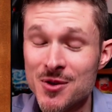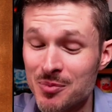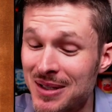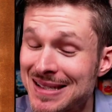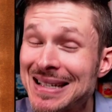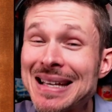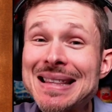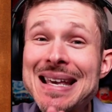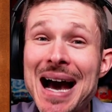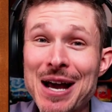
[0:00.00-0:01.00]
but it's gonna get
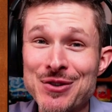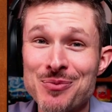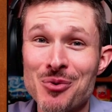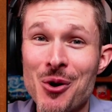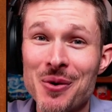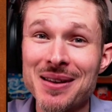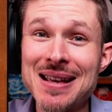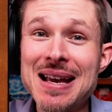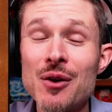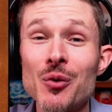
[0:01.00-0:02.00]
the ice broken
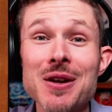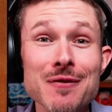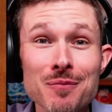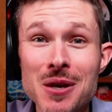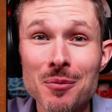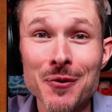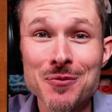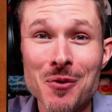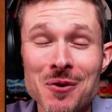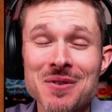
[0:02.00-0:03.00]
reading people's
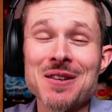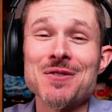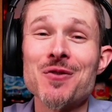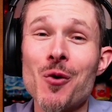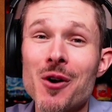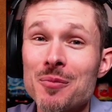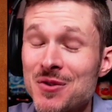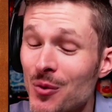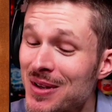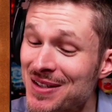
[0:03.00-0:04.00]
birthdays for them.
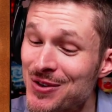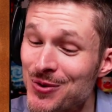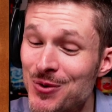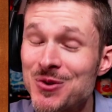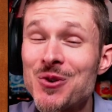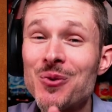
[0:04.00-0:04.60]
So it's used.